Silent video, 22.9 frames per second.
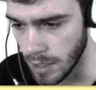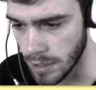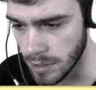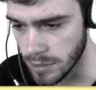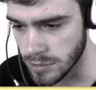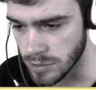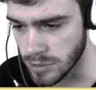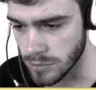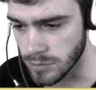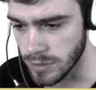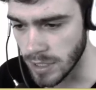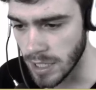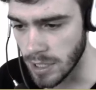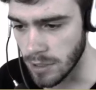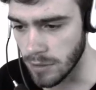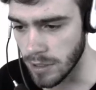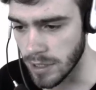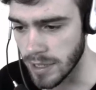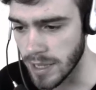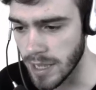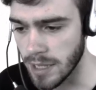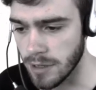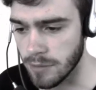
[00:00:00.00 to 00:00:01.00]
So
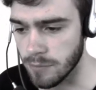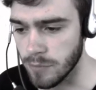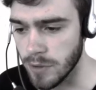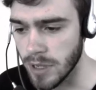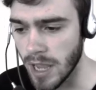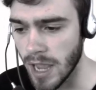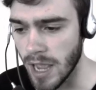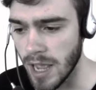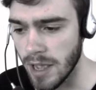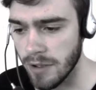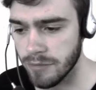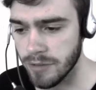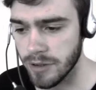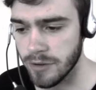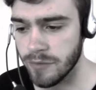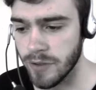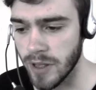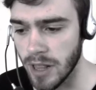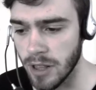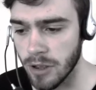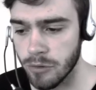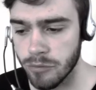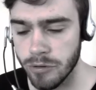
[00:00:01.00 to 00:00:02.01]
now again we have the
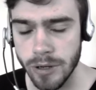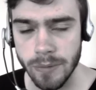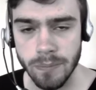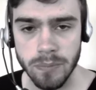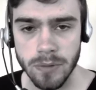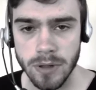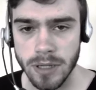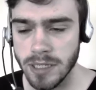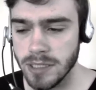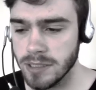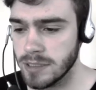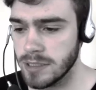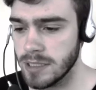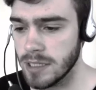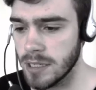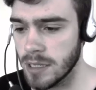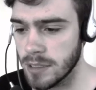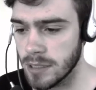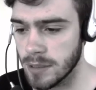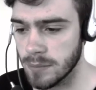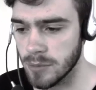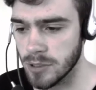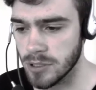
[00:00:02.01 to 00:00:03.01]
Valkyrie
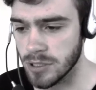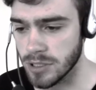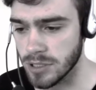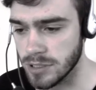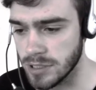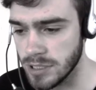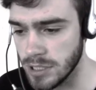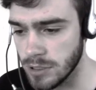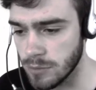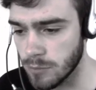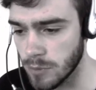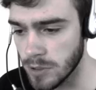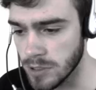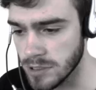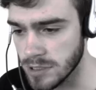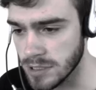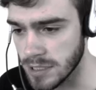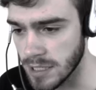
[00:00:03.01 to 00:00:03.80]
placing the Musketeer once